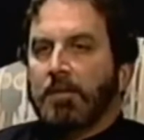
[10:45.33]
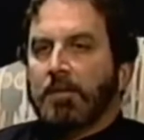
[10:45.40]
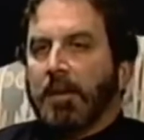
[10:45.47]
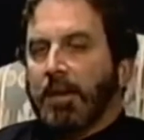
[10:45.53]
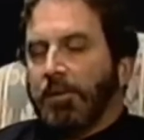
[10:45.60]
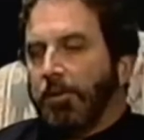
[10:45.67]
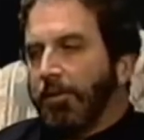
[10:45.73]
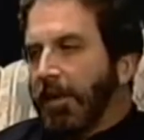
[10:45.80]
Now,
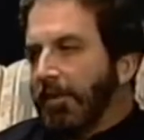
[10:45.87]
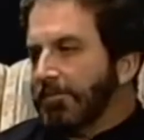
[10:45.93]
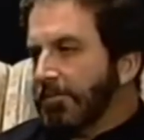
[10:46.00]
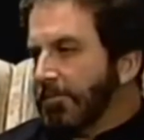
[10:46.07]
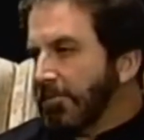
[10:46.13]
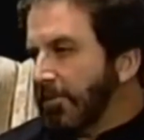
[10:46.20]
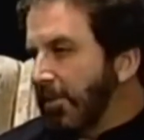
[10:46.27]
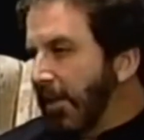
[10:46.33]
I know we have
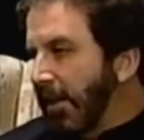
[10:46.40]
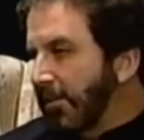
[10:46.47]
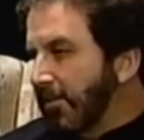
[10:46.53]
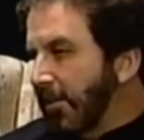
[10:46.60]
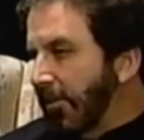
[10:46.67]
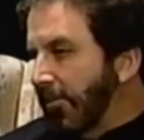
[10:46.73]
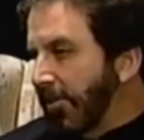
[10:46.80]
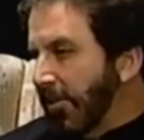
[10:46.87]
some slides
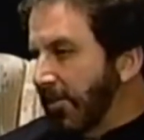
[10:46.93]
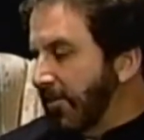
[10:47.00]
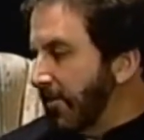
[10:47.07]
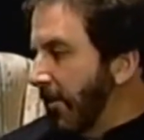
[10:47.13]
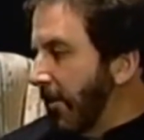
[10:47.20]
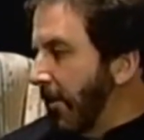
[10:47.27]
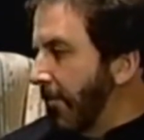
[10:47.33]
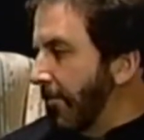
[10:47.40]
that we're going to
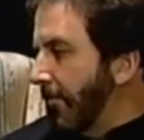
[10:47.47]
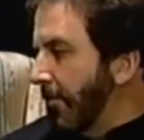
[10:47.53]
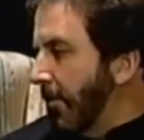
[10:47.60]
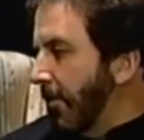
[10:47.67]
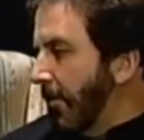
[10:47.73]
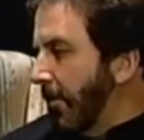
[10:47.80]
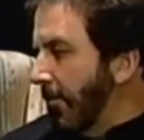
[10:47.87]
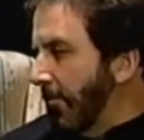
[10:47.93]
set up,
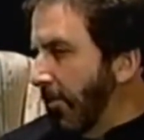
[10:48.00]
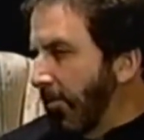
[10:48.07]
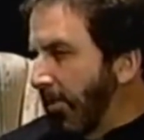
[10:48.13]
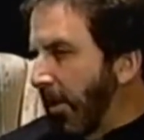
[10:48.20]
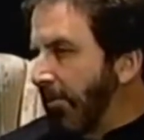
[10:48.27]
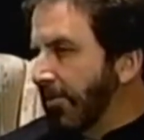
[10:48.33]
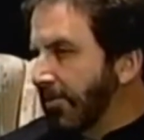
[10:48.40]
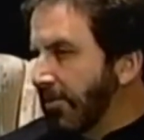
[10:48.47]
uh, mm -hmm. but
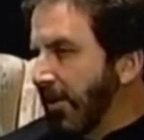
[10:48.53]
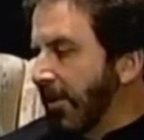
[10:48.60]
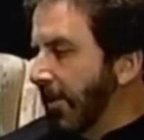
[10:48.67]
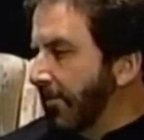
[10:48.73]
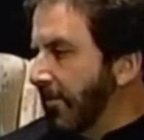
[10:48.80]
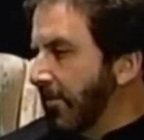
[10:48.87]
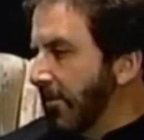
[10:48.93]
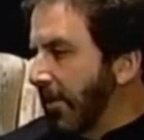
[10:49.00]
while we're setting
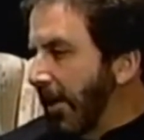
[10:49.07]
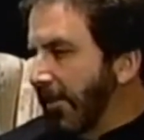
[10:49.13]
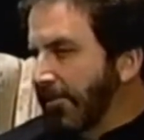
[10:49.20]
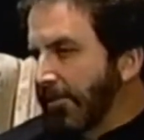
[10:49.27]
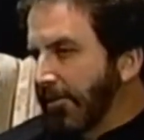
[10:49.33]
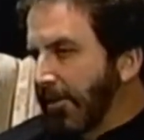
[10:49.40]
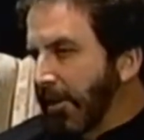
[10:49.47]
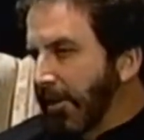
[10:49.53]
up the
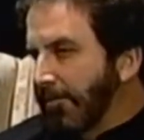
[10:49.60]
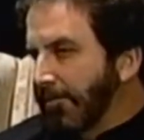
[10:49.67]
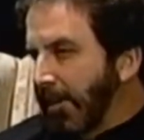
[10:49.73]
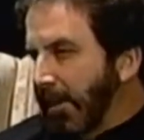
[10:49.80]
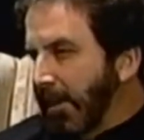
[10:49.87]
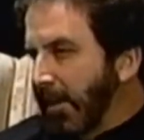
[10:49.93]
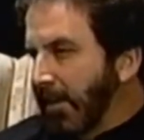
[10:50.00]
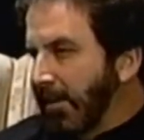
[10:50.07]
slides, Lorraine,
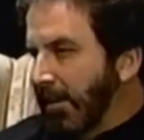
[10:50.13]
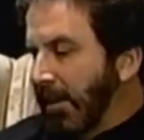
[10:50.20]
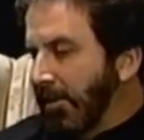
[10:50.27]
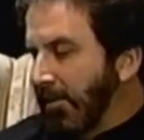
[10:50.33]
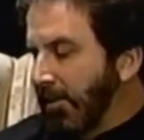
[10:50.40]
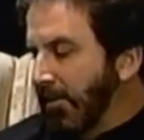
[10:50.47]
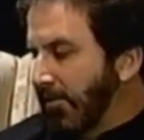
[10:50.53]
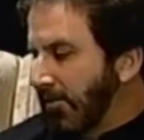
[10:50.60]
and getting
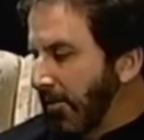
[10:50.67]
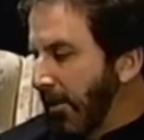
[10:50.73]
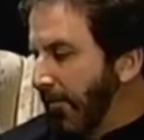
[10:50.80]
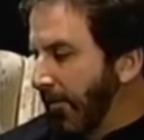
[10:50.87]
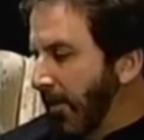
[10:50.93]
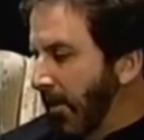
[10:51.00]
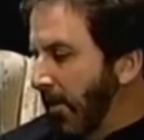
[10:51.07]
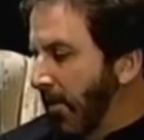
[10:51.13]
that all set,
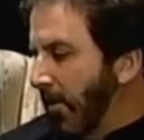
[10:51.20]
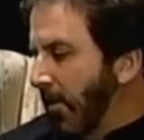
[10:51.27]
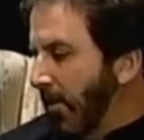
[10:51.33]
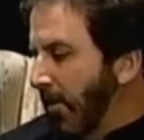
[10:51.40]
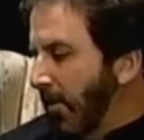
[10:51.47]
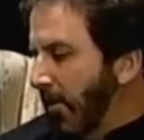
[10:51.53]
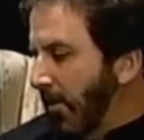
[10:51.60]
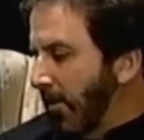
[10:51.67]
mm -hmm.
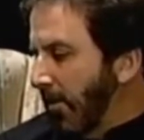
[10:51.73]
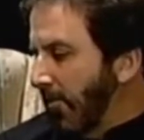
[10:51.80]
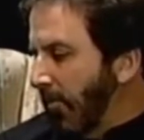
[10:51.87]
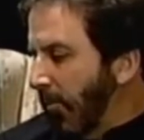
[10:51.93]
um,